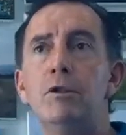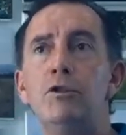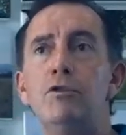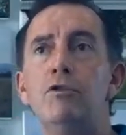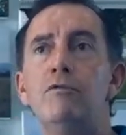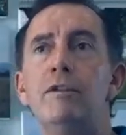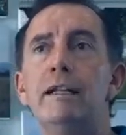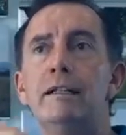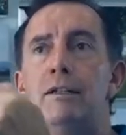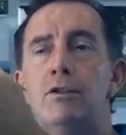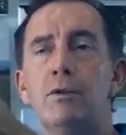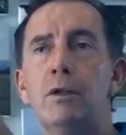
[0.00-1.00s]
put your
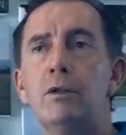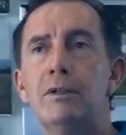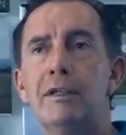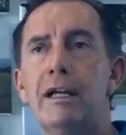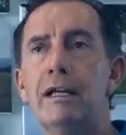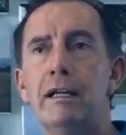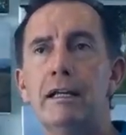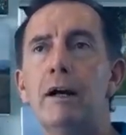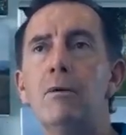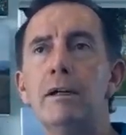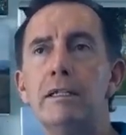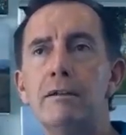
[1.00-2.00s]
vehicle into a container. And
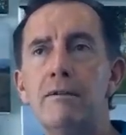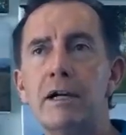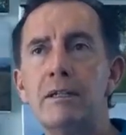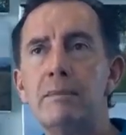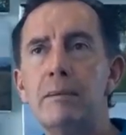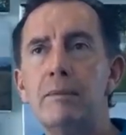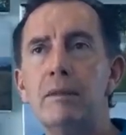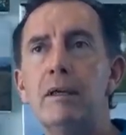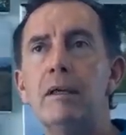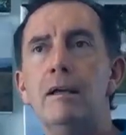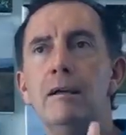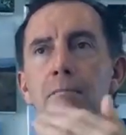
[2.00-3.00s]
I always advise people,
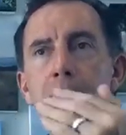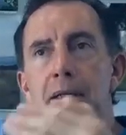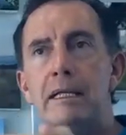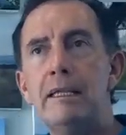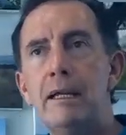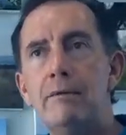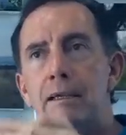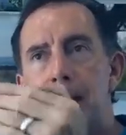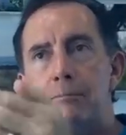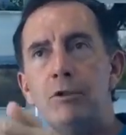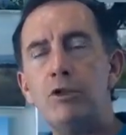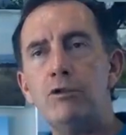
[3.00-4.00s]
be there when
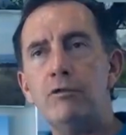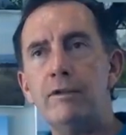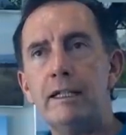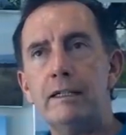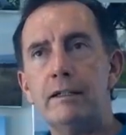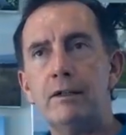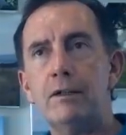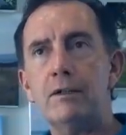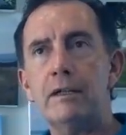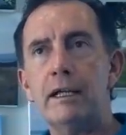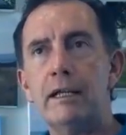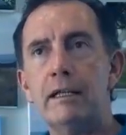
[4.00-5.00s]
they put your vehicle in the
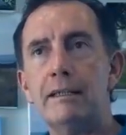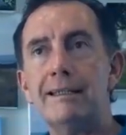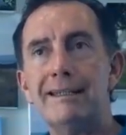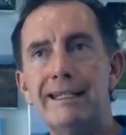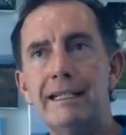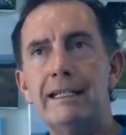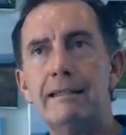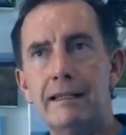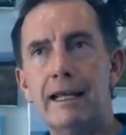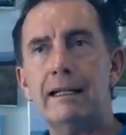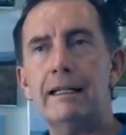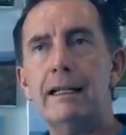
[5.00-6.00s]
container. See
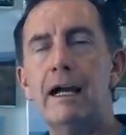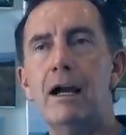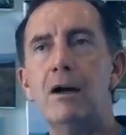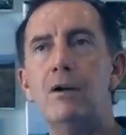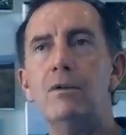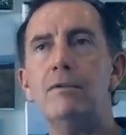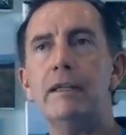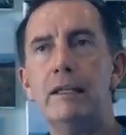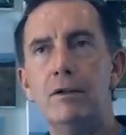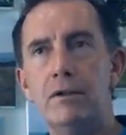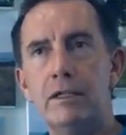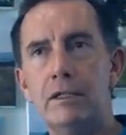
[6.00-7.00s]
exactly how they
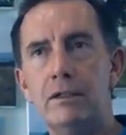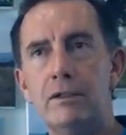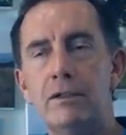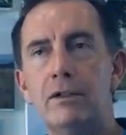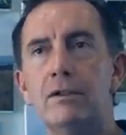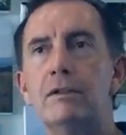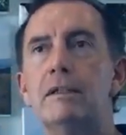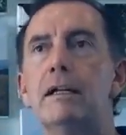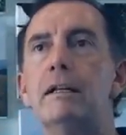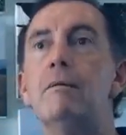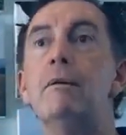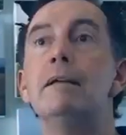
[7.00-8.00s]
load it into the
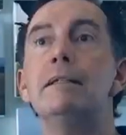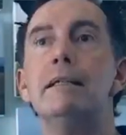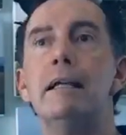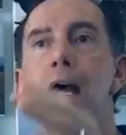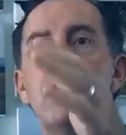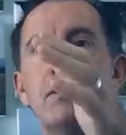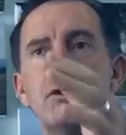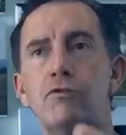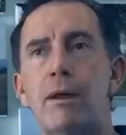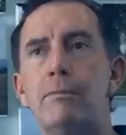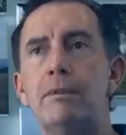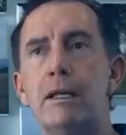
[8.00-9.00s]
container. See how it's
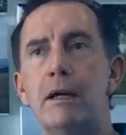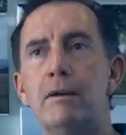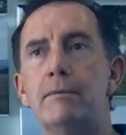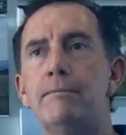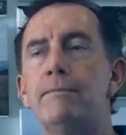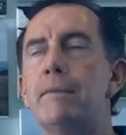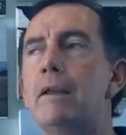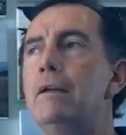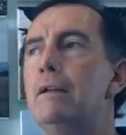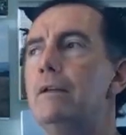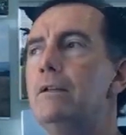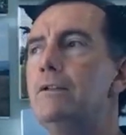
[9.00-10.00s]
strapped down.
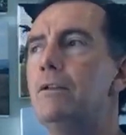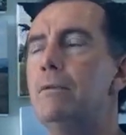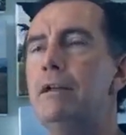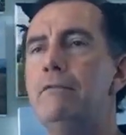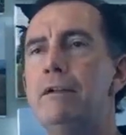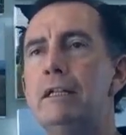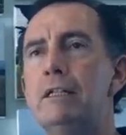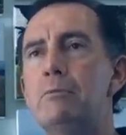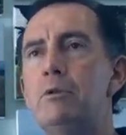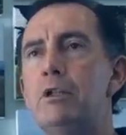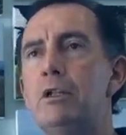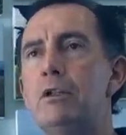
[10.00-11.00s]
So when a vehicle is
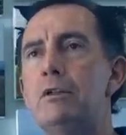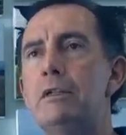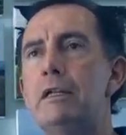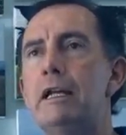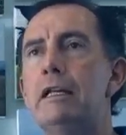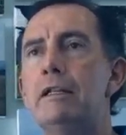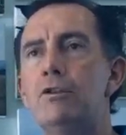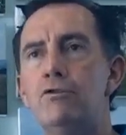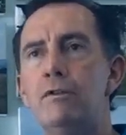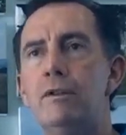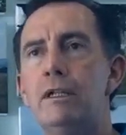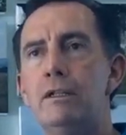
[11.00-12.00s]
put in a container, it's
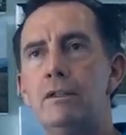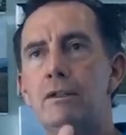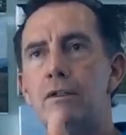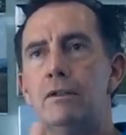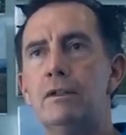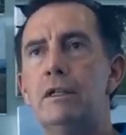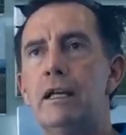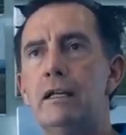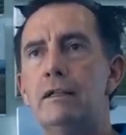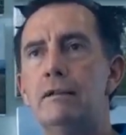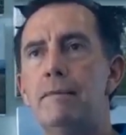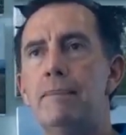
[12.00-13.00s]
driven into the
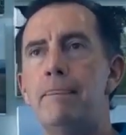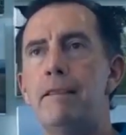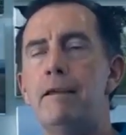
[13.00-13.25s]
container.